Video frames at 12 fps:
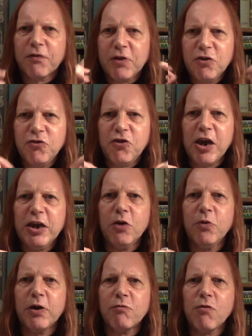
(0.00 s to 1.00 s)
of
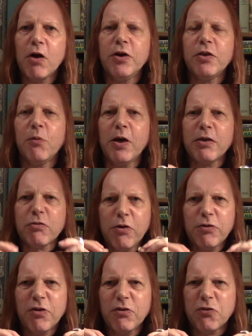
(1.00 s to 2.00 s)
continuing right the way
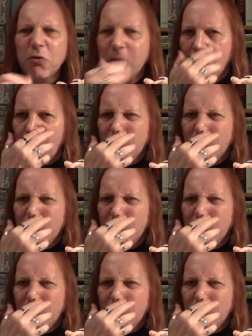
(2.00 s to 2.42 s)
through. That's all.